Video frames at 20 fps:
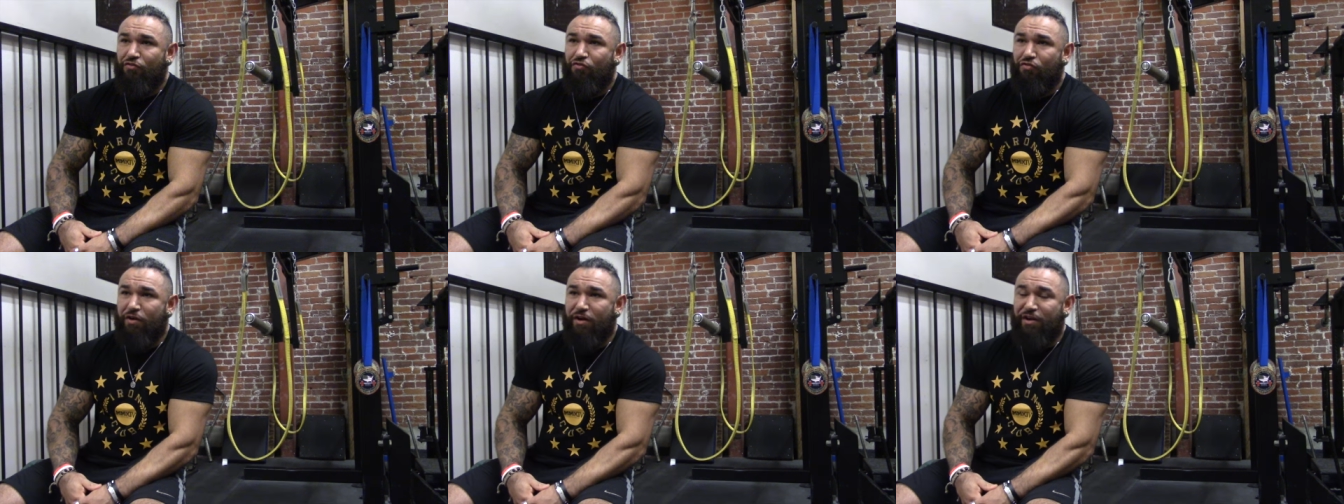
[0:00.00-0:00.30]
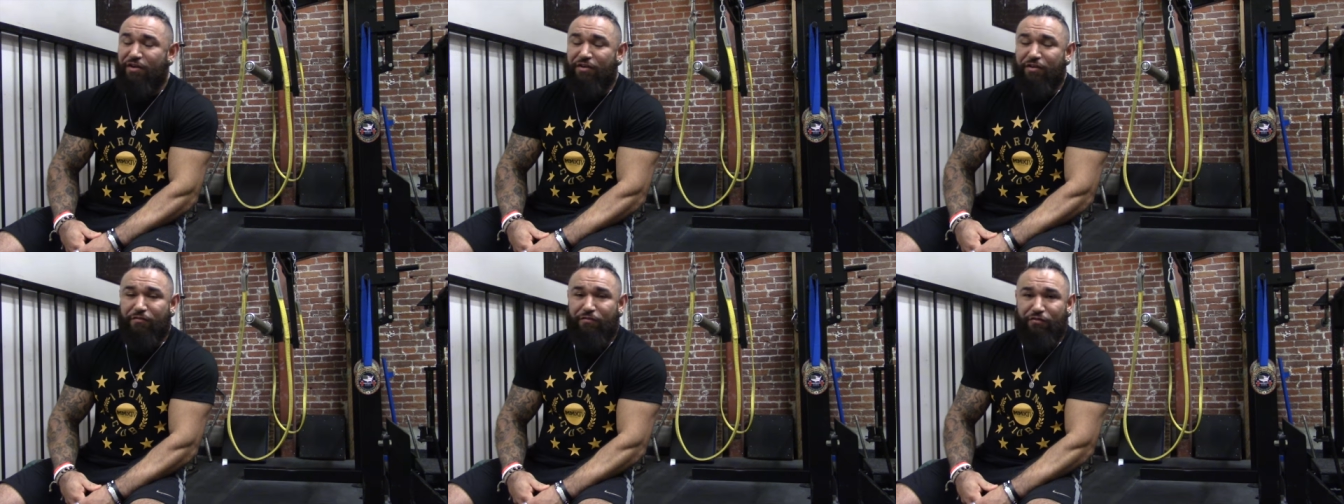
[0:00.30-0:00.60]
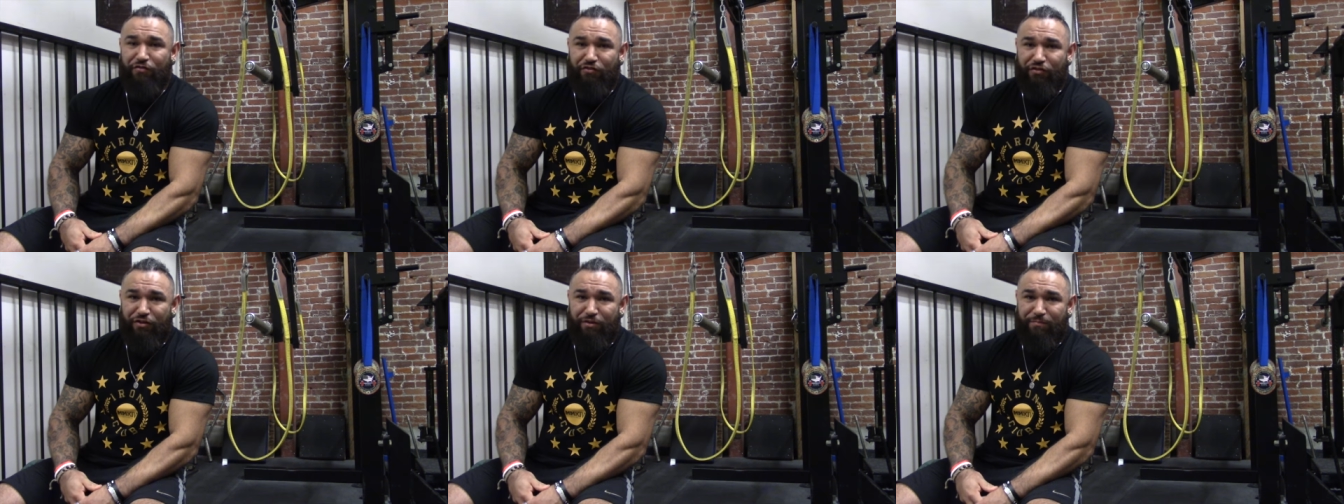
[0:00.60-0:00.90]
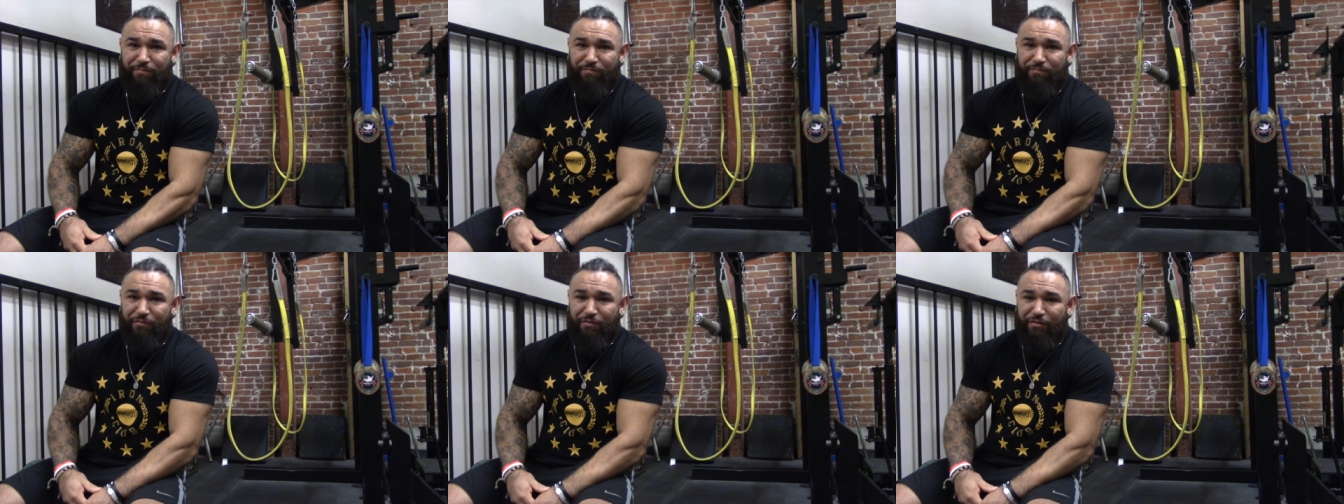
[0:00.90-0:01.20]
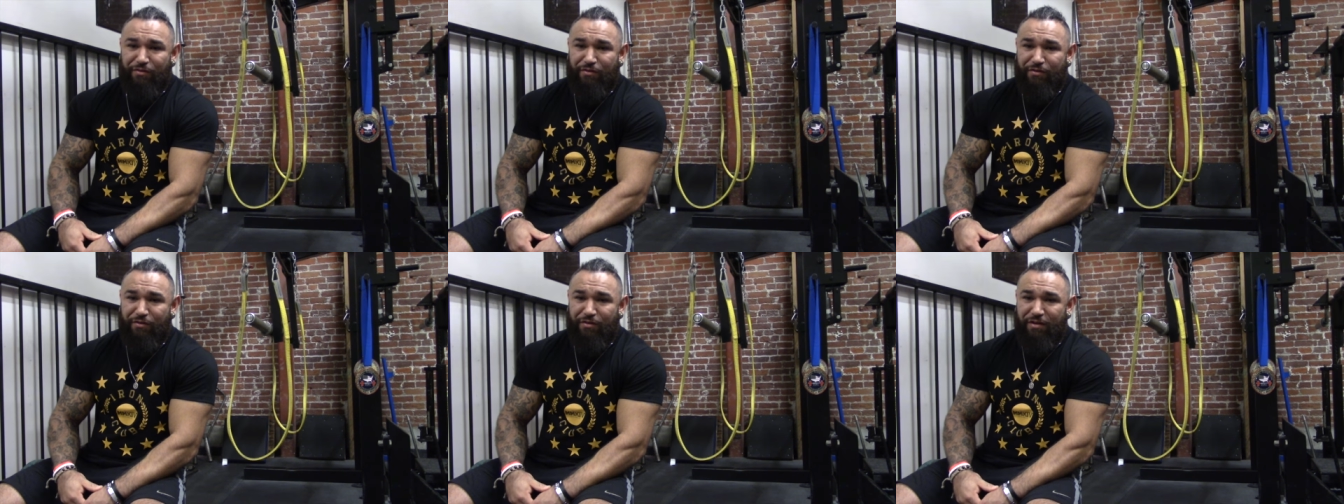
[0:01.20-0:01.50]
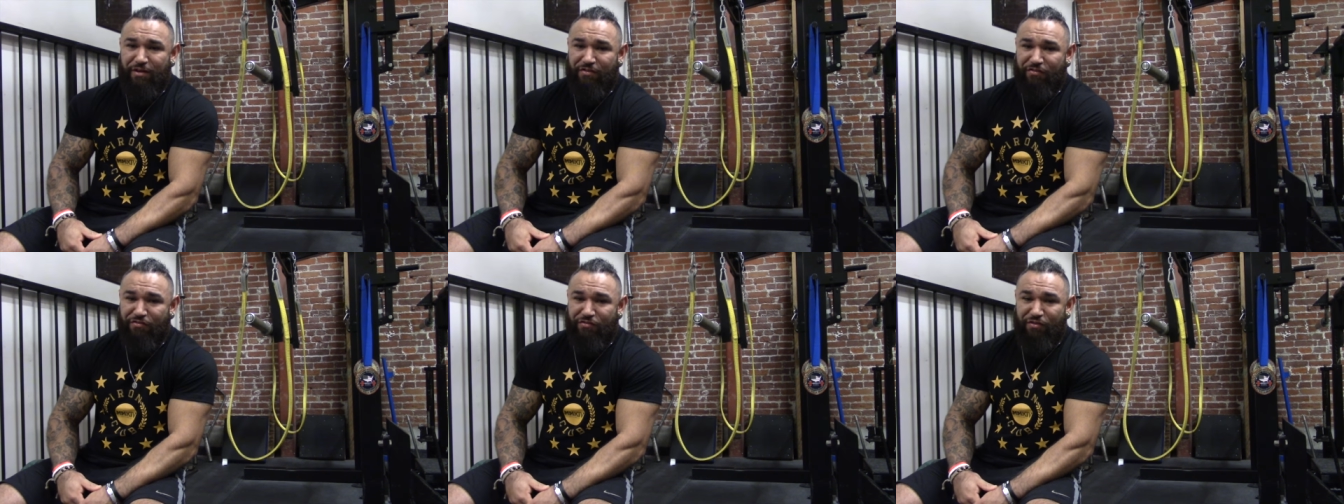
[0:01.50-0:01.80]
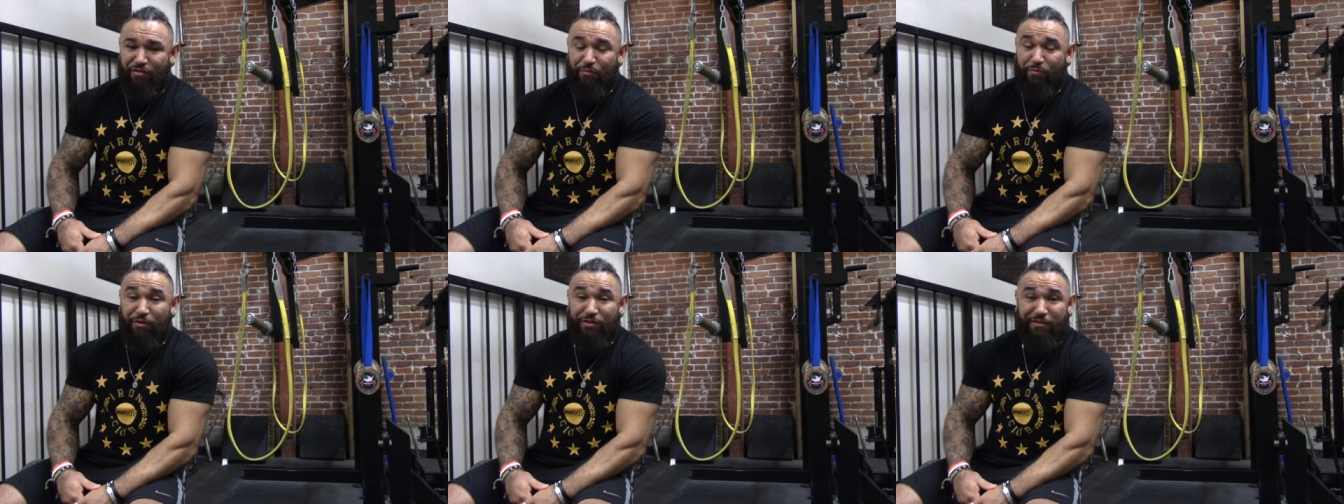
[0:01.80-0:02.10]
try a different gym and
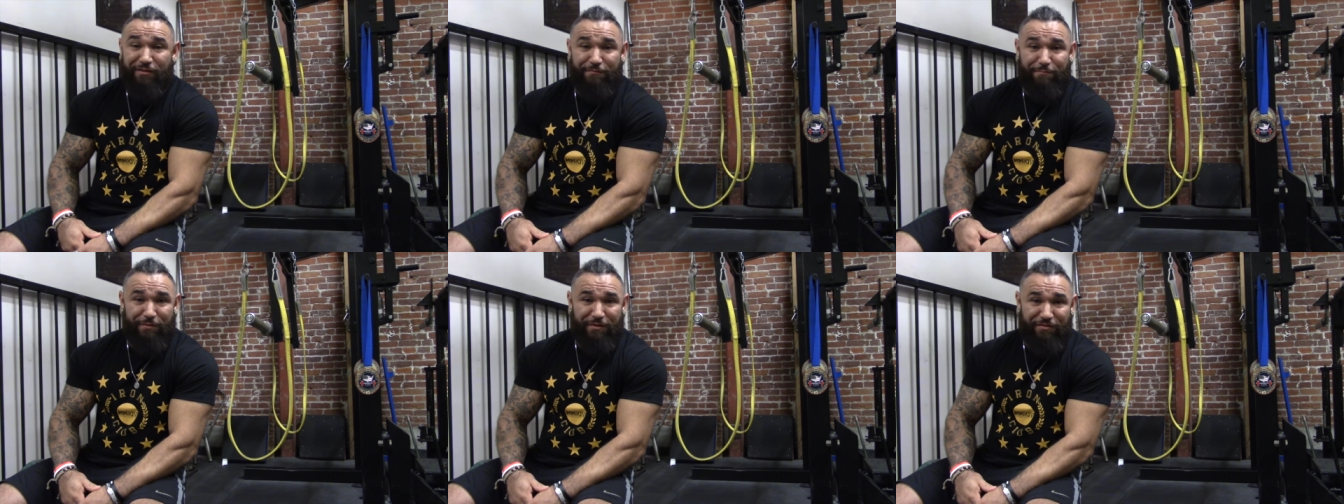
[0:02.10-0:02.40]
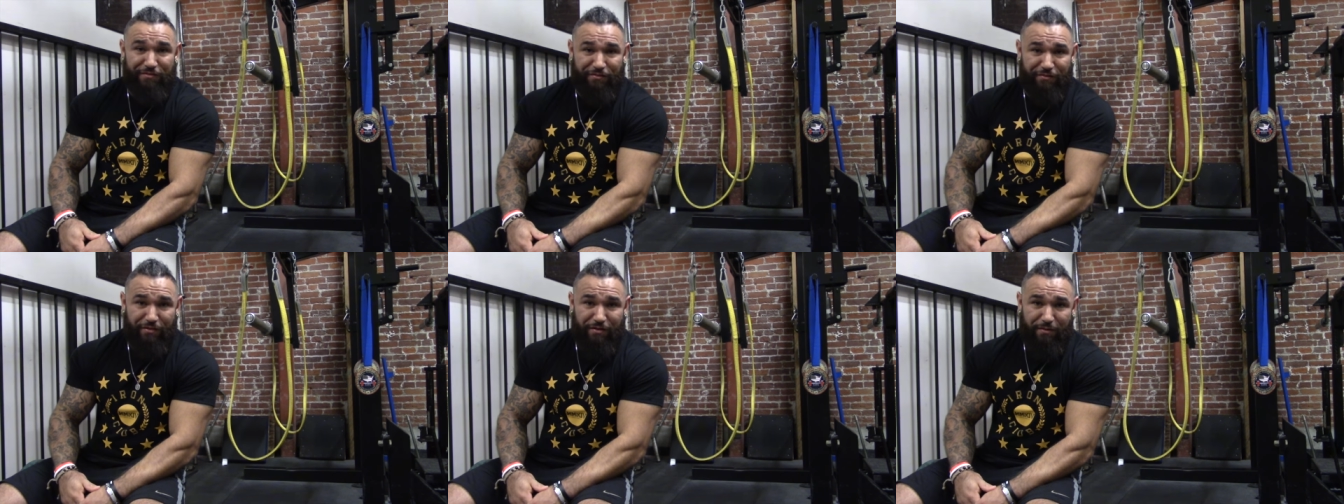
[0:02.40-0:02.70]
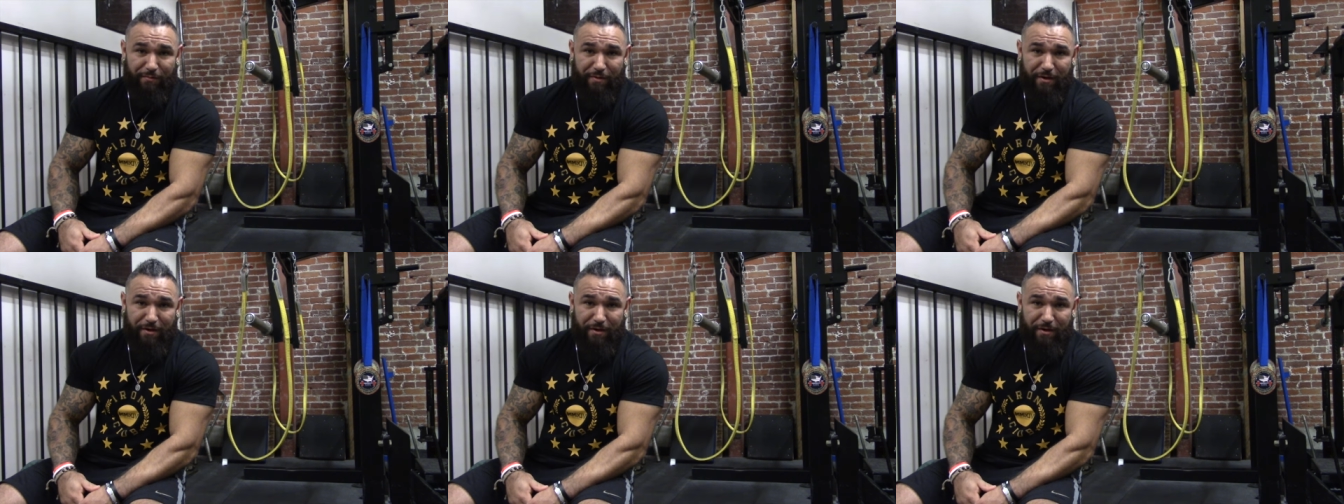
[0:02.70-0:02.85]
see what this place is all